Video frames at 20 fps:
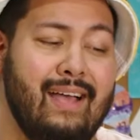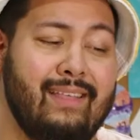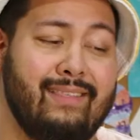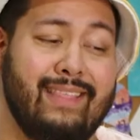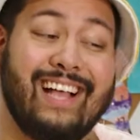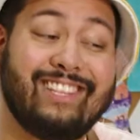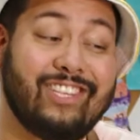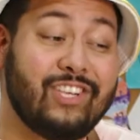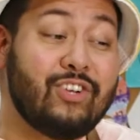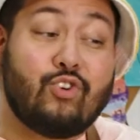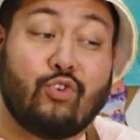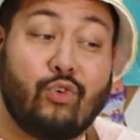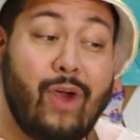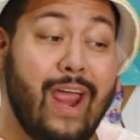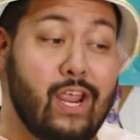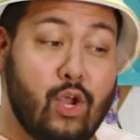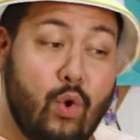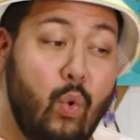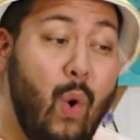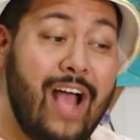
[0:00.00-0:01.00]
That's a
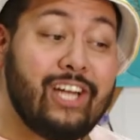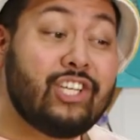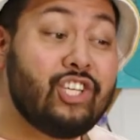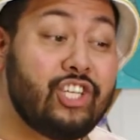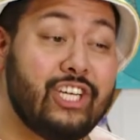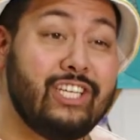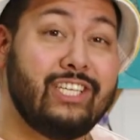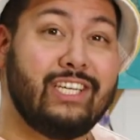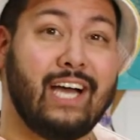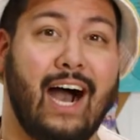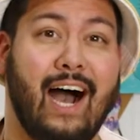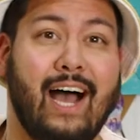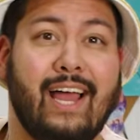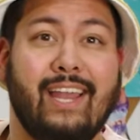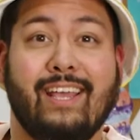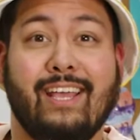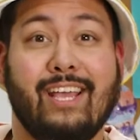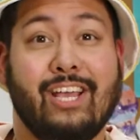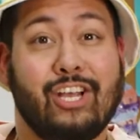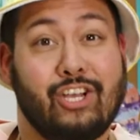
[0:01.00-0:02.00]
great question, Dot.
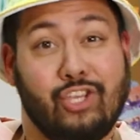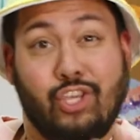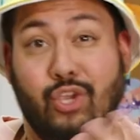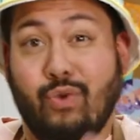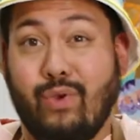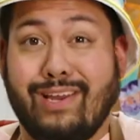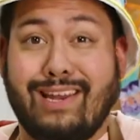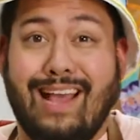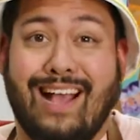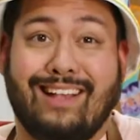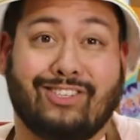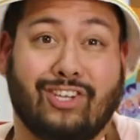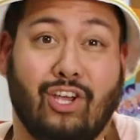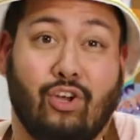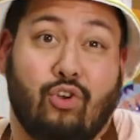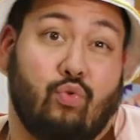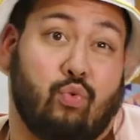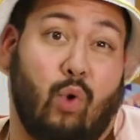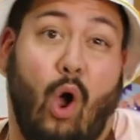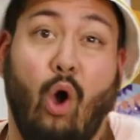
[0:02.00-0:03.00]
You can ask a
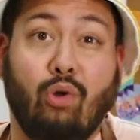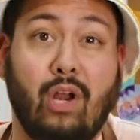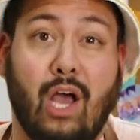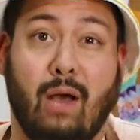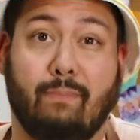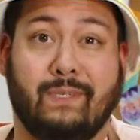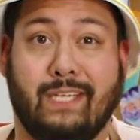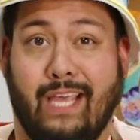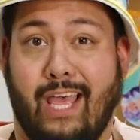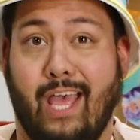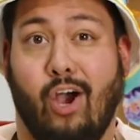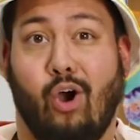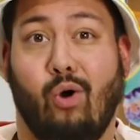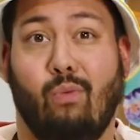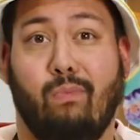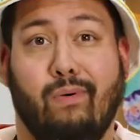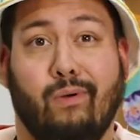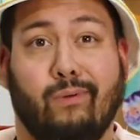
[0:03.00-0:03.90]
grown-up to help.